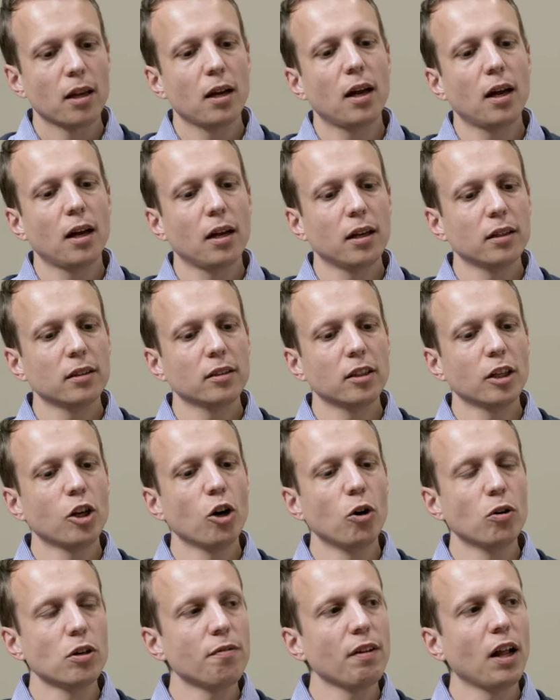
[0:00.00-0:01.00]
Uh, the
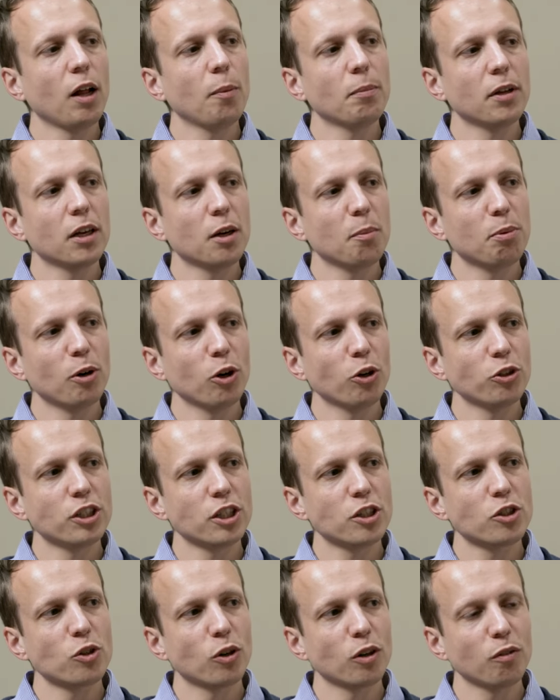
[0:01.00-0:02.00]
co-development approach
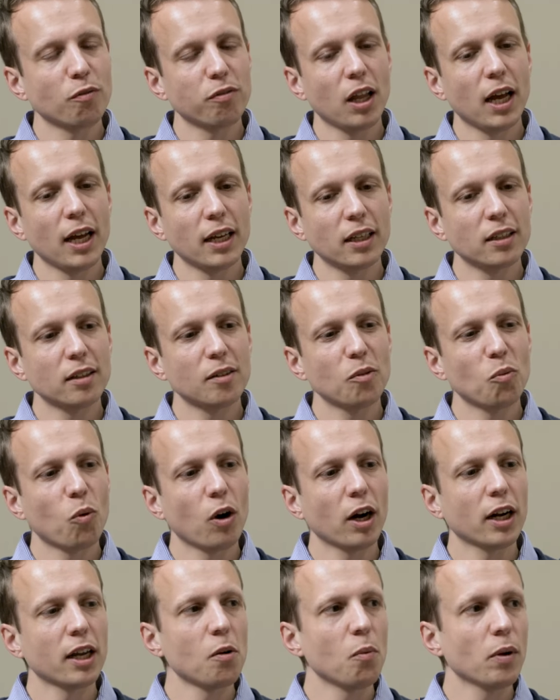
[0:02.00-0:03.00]
is sort of like
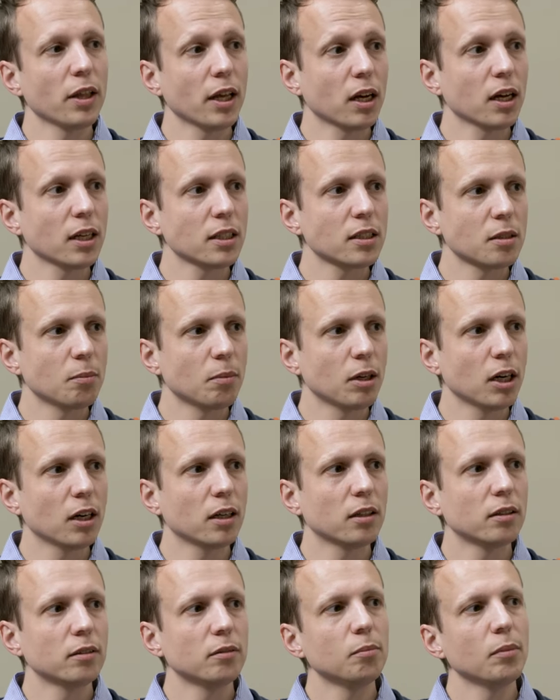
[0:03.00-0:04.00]
working with a
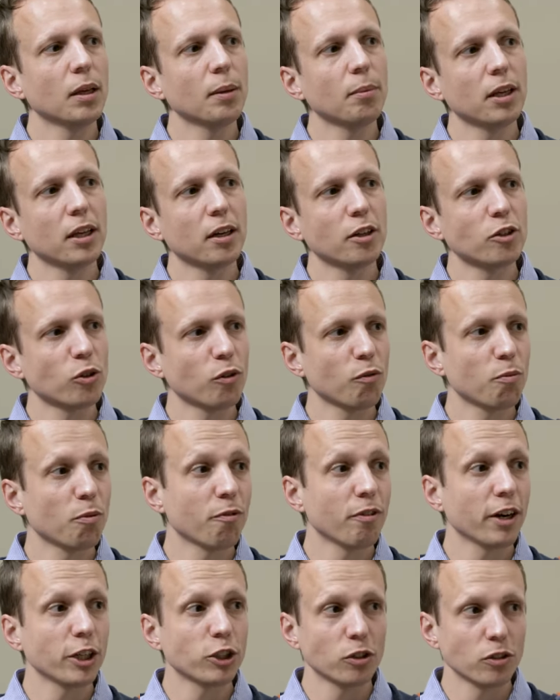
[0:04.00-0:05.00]
customer, maybe in a sort of
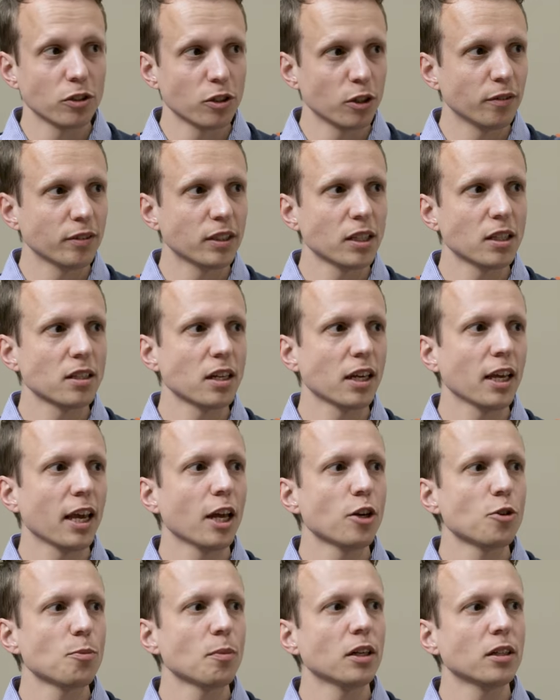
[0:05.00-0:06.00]
professional services
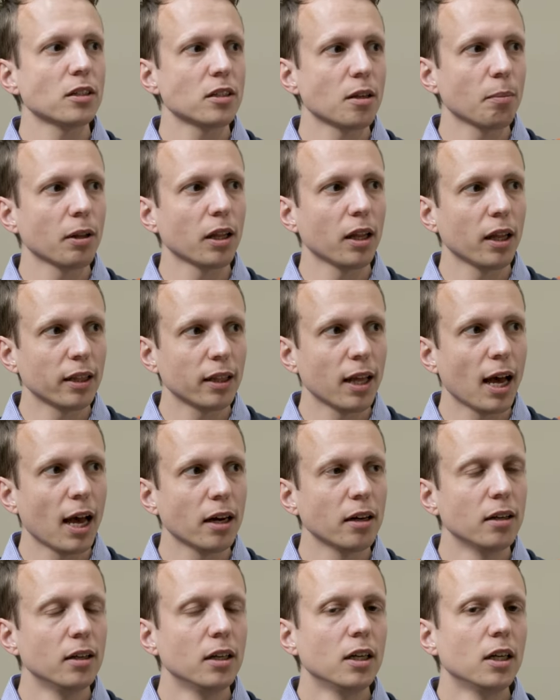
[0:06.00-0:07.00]
engagement or something like
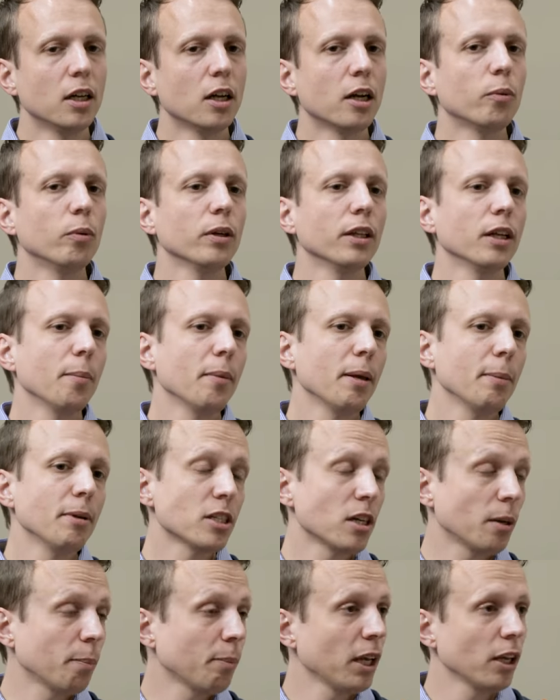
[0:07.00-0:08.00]
that, where they maybe
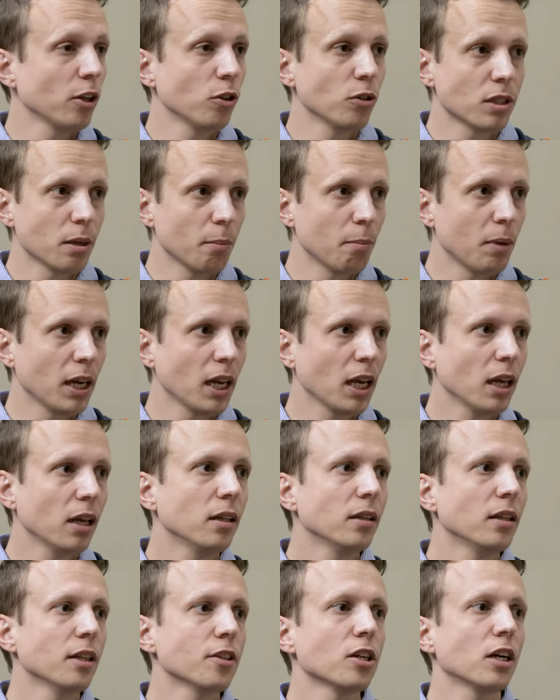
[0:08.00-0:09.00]
start paying you some
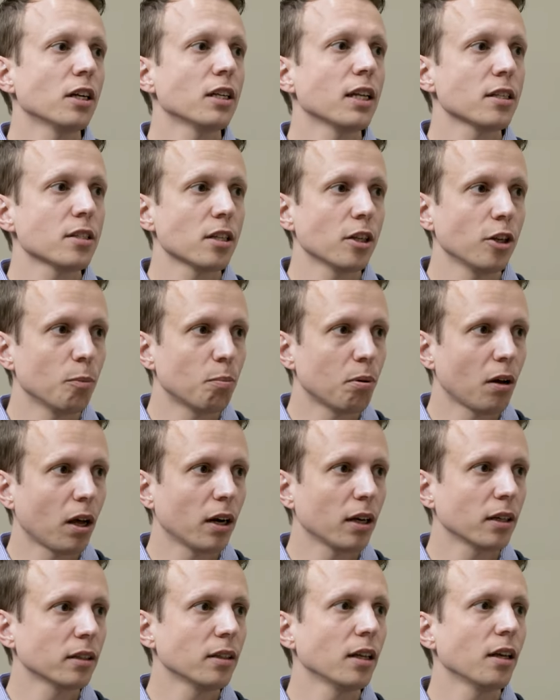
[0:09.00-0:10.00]
money, they start testing your
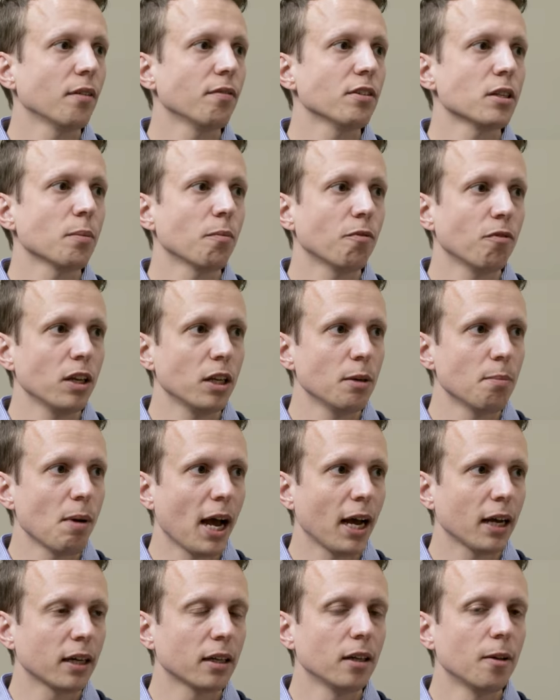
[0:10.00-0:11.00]
product, they give you some
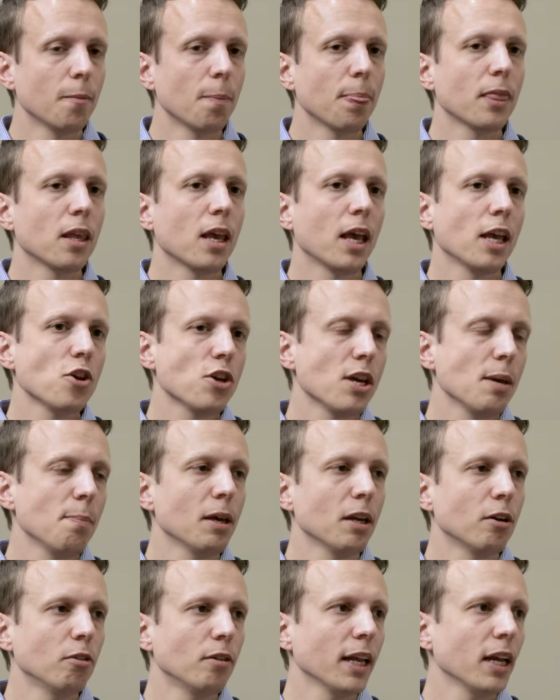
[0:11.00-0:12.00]
feedback, and you keep
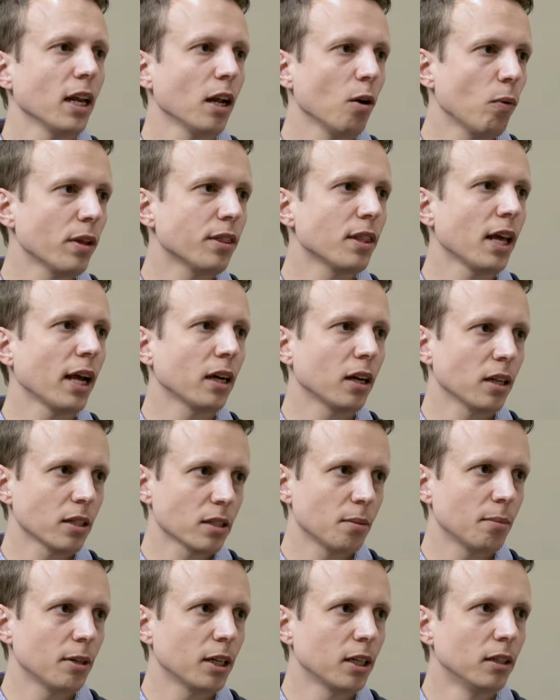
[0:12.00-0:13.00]
iterating with that
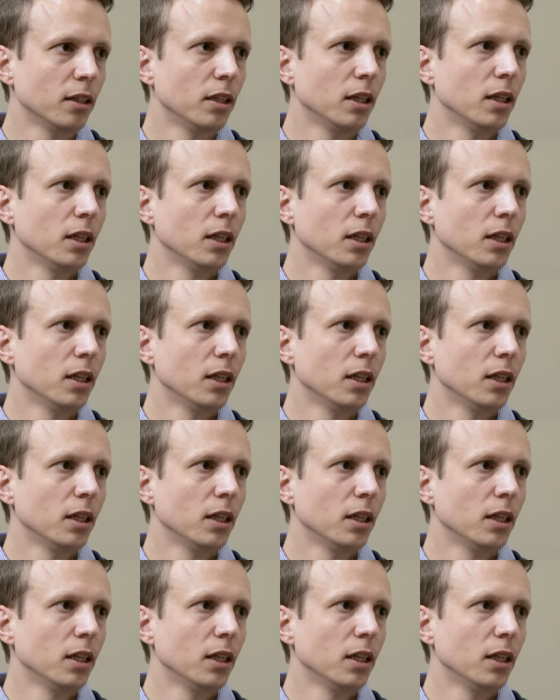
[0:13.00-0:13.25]
customer.